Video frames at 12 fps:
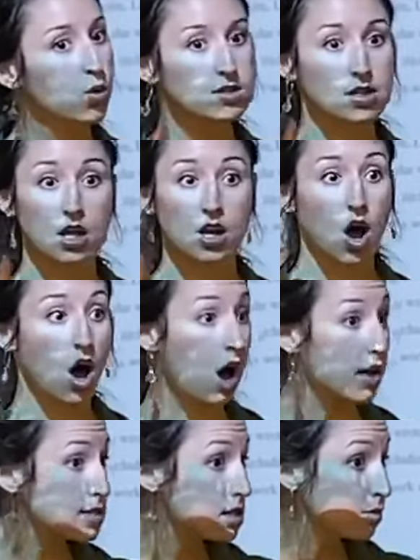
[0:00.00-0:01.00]
was an
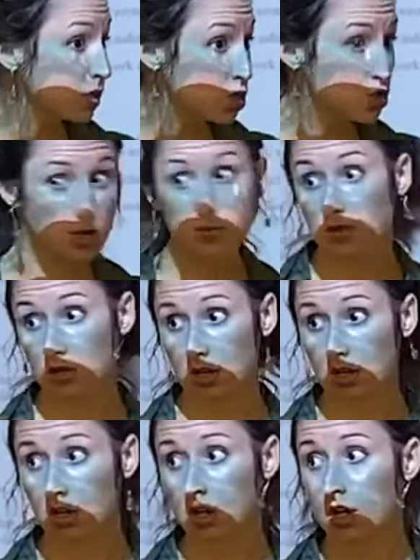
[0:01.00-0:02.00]
awesome
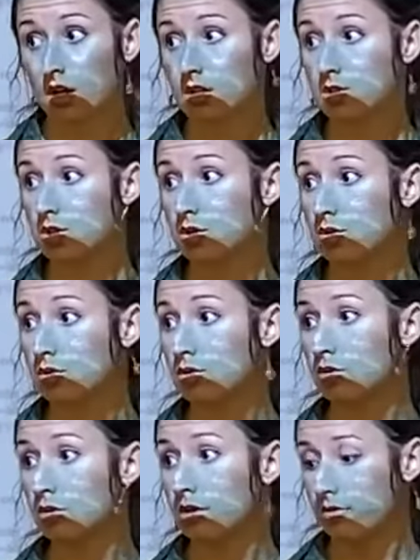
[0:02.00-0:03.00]
contributor
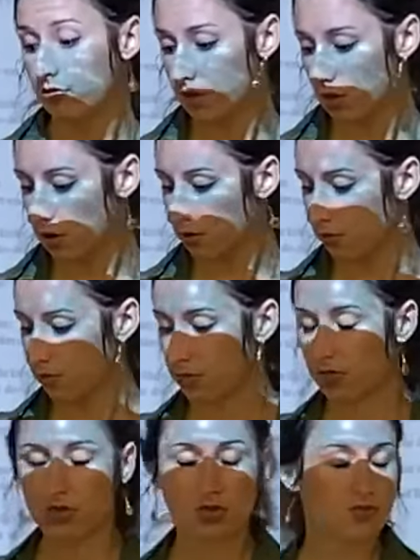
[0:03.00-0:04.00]
to the
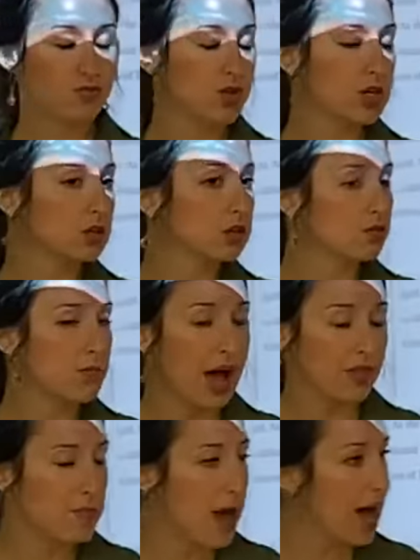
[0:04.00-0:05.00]
field of
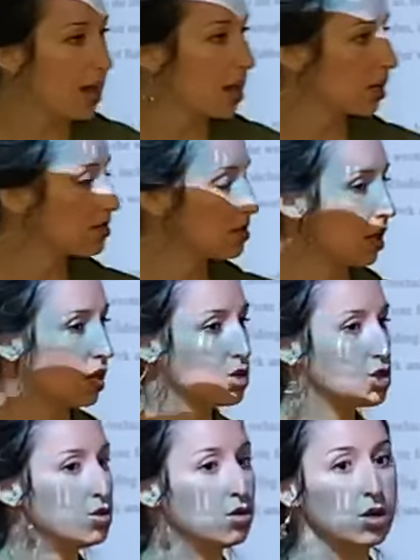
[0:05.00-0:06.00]
mathematics and
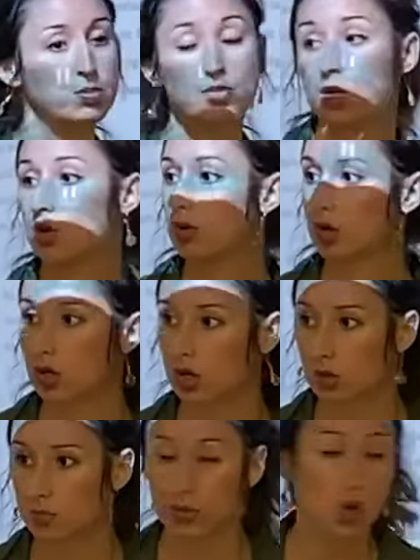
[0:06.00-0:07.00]
to
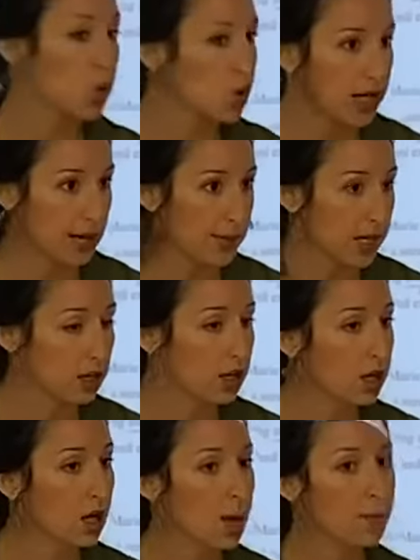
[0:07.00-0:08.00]
computer programming,
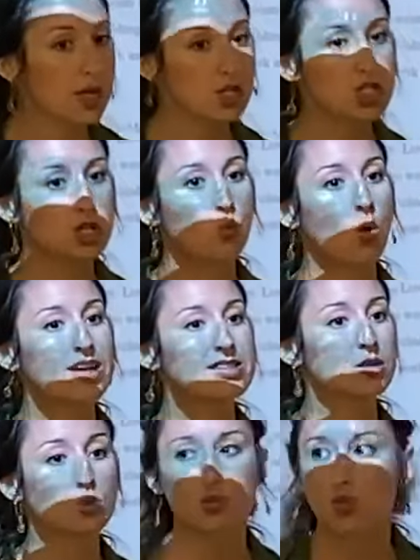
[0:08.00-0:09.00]
but she
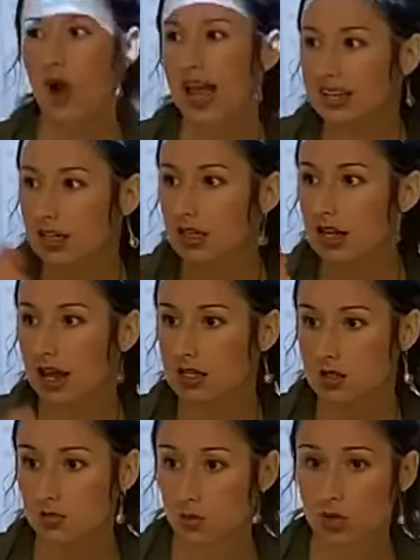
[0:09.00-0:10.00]
wasn't
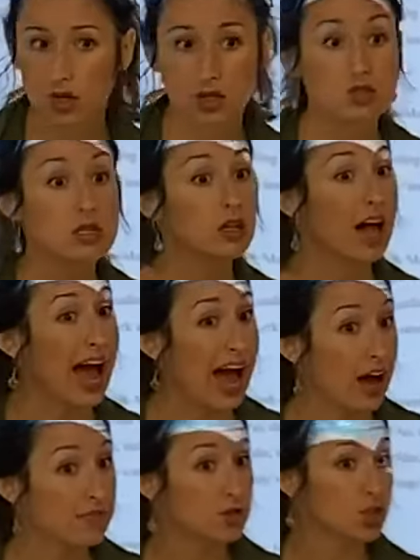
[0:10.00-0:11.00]
recognized for it until
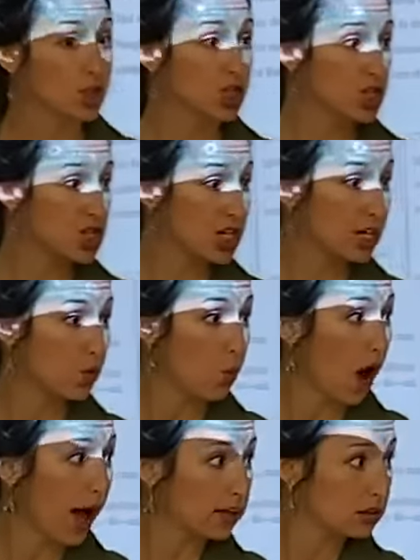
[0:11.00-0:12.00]
after she
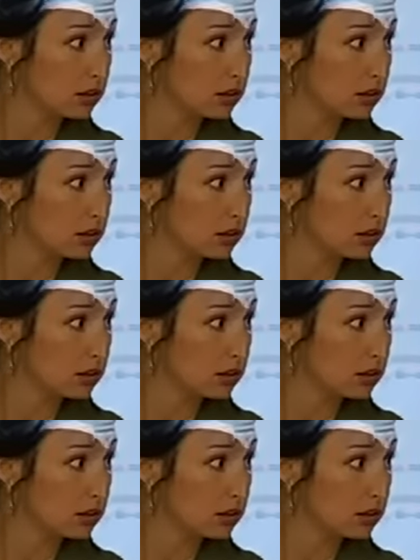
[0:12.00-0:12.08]
what?